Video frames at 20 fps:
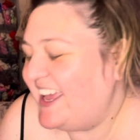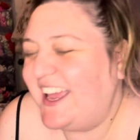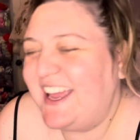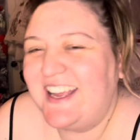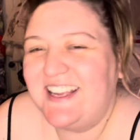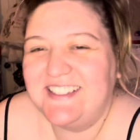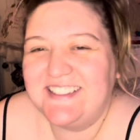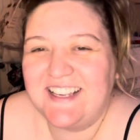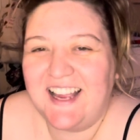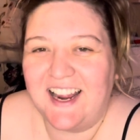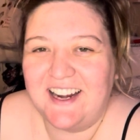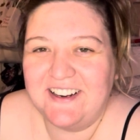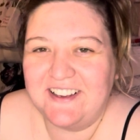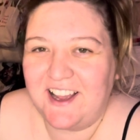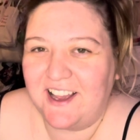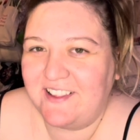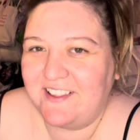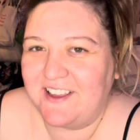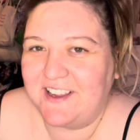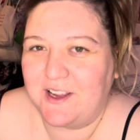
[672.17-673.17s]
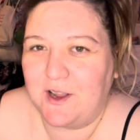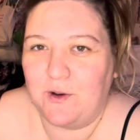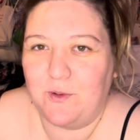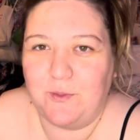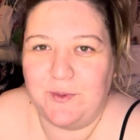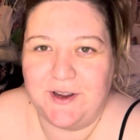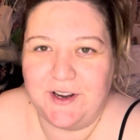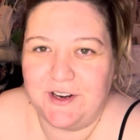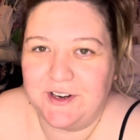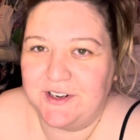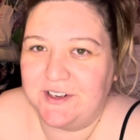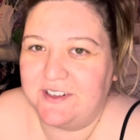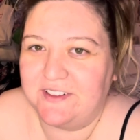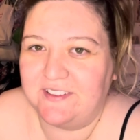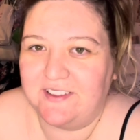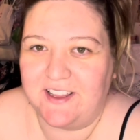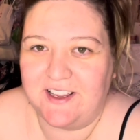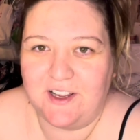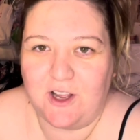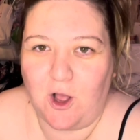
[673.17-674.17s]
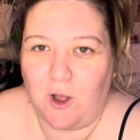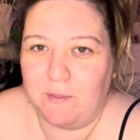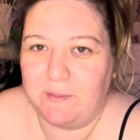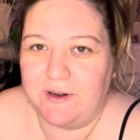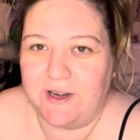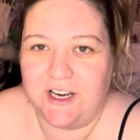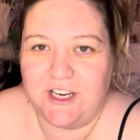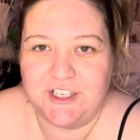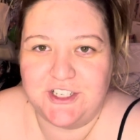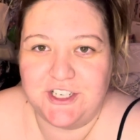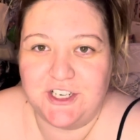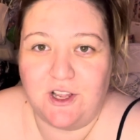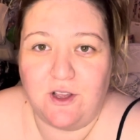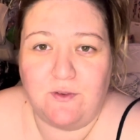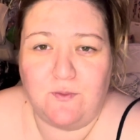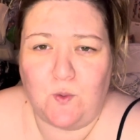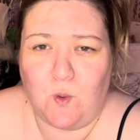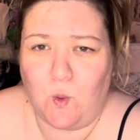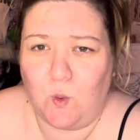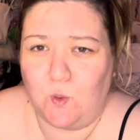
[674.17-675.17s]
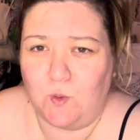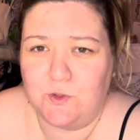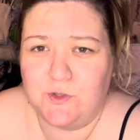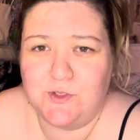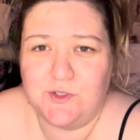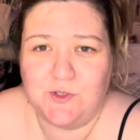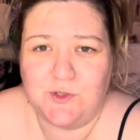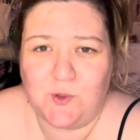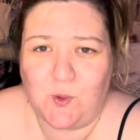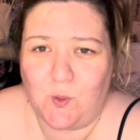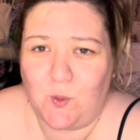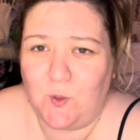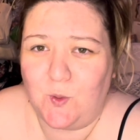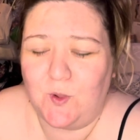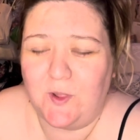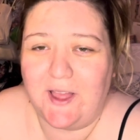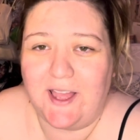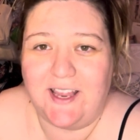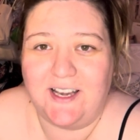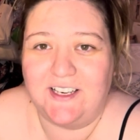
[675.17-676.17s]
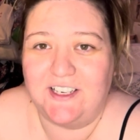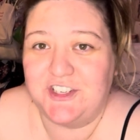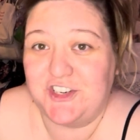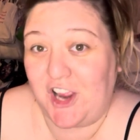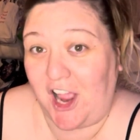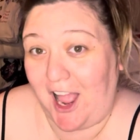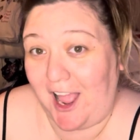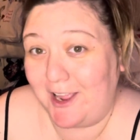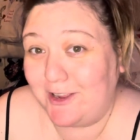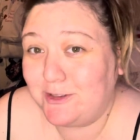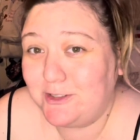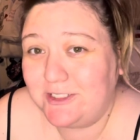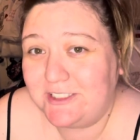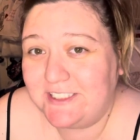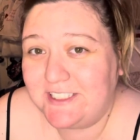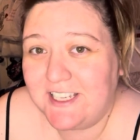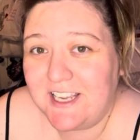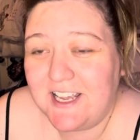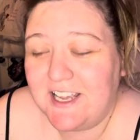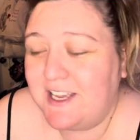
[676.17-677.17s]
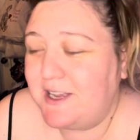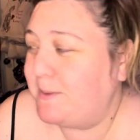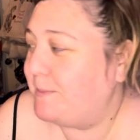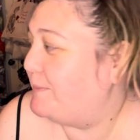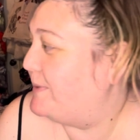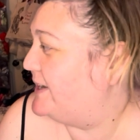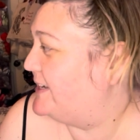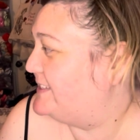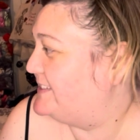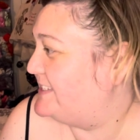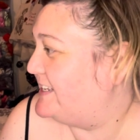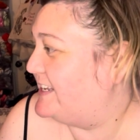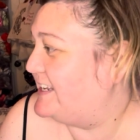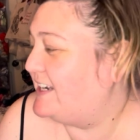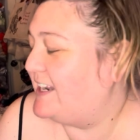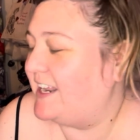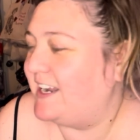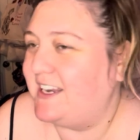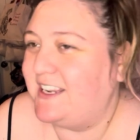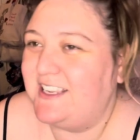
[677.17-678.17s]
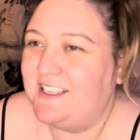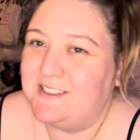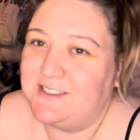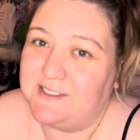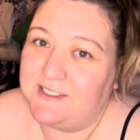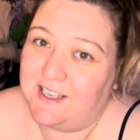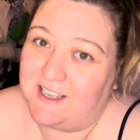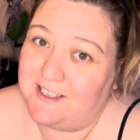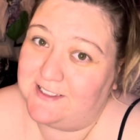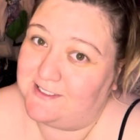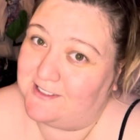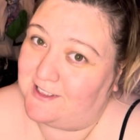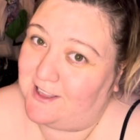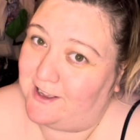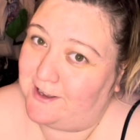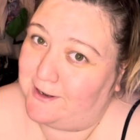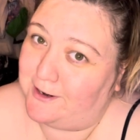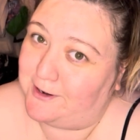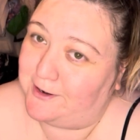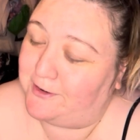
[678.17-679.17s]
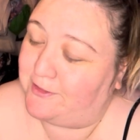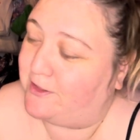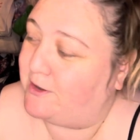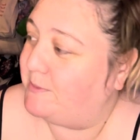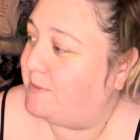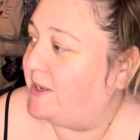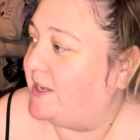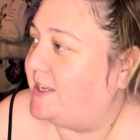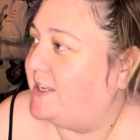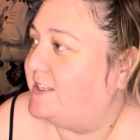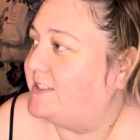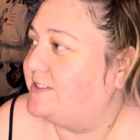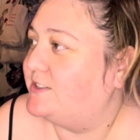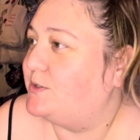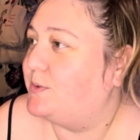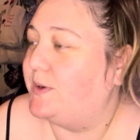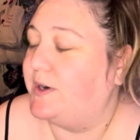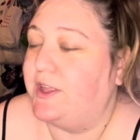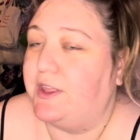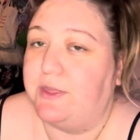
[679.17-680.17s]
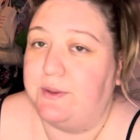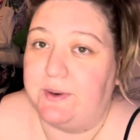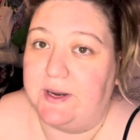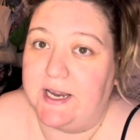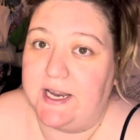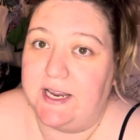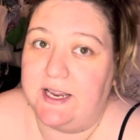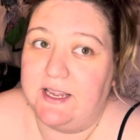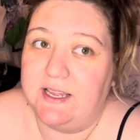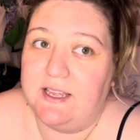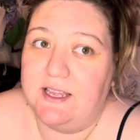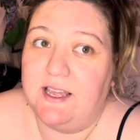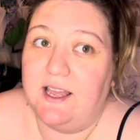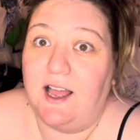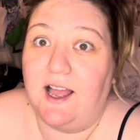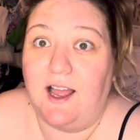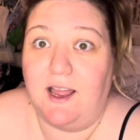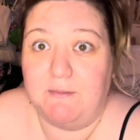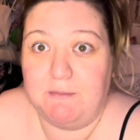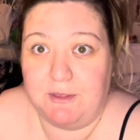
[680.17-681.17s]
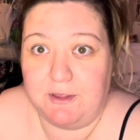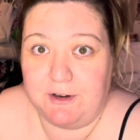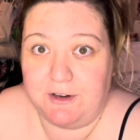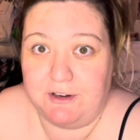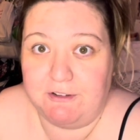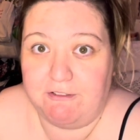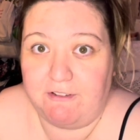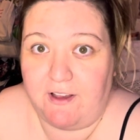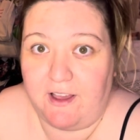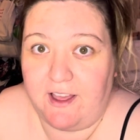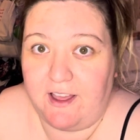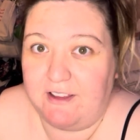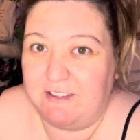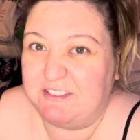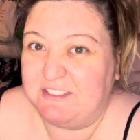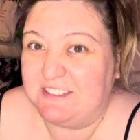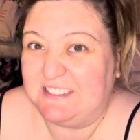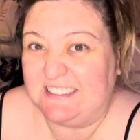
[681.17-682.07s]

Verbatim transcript: he's kind of got like a weird like combination of old soul and child mixed in and he's, he's a lot younger than me. He's 23, I'm 35.